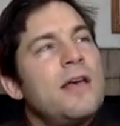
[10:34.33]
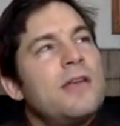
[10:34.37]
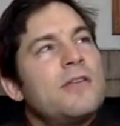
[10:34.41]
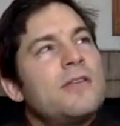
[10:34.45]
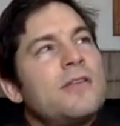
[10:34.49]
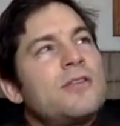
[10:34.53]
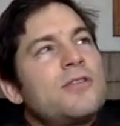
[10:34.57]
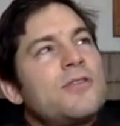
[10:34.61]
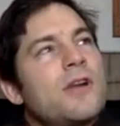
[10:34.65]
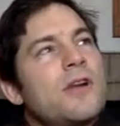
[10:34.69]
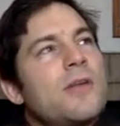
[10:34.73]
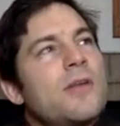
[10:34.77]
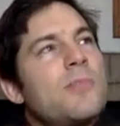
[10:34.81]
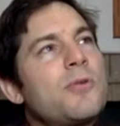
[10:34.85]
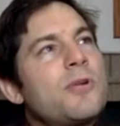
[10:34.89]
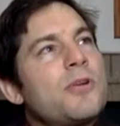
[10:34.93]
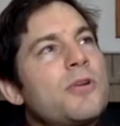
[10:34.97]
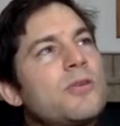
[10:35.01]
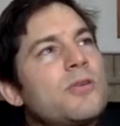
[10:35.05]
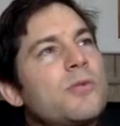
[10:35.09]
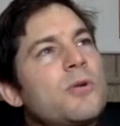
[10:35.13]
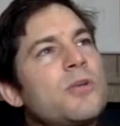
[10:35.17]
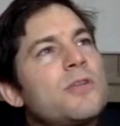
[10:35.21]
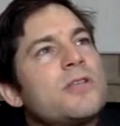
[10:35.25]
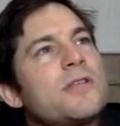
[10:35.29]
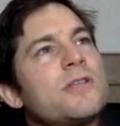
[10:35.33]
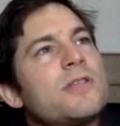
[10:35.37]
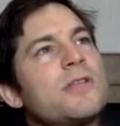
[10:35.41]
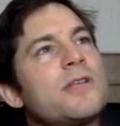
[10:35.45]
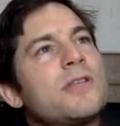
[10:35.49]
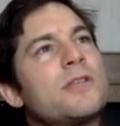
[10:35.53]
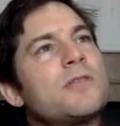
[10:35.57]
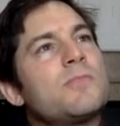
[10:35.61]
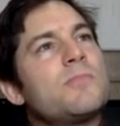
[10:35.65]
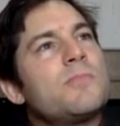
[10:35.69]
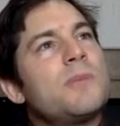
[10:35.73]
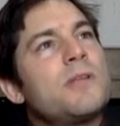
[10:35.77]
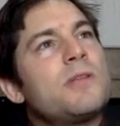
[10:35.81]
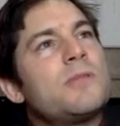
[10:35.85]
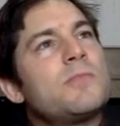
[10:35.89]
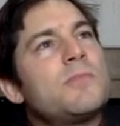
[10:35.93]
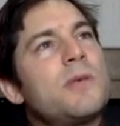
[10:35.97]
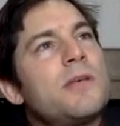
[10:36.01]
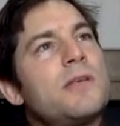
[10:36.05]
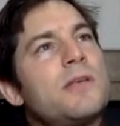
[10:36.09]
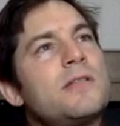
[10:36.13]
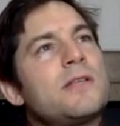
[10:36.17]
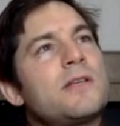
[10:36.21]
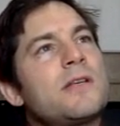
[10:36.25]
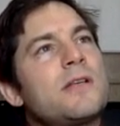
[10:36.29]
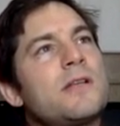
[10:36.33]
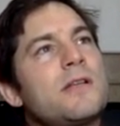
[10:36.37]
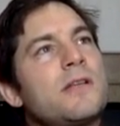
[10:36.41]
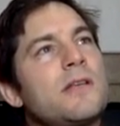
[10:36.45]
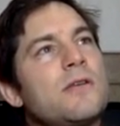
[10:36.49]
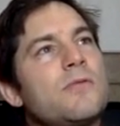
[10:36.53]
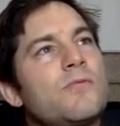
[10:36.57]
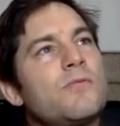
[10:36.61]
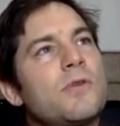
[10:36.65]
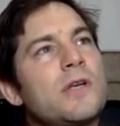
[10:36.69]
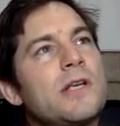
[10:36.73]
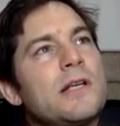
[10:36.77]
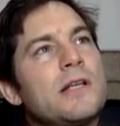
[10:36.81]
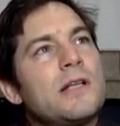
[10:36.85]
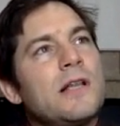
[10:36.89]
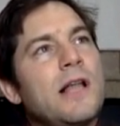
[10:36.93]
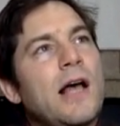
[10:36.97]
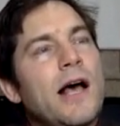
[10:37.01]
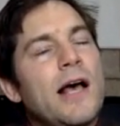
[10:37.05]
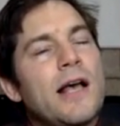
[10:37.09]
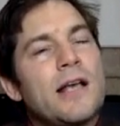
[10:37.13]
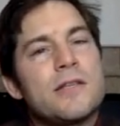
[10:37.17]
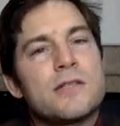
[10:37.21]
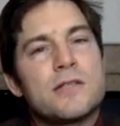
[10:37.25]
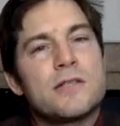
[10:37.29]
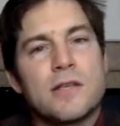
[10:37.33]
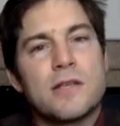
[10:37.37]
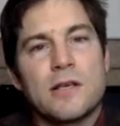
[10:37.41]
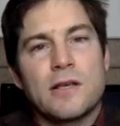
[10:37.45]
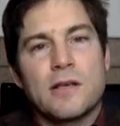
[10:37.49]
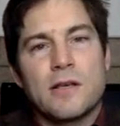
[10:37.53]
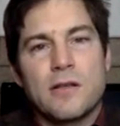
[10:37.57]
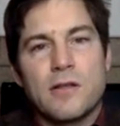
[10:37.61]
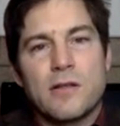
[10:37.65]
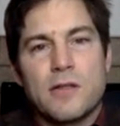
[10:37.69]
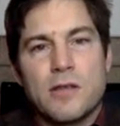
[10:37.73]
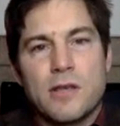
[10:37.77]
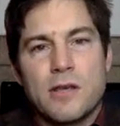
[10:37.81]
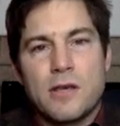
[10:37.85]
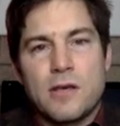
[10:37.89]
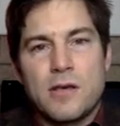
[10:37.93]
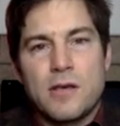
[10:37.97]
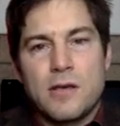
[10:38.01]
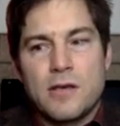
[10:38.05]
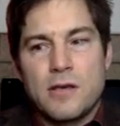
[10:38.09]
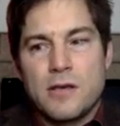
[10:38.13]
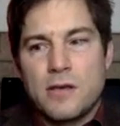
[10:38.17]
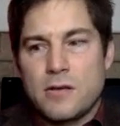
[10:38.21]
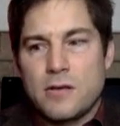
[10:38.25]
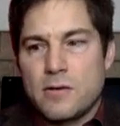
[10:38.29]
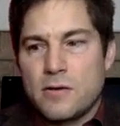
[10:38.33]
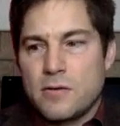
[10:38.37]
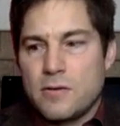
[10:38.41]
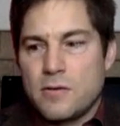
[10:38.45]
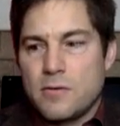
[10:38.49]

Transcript: To try to put into words, it's basically realizing the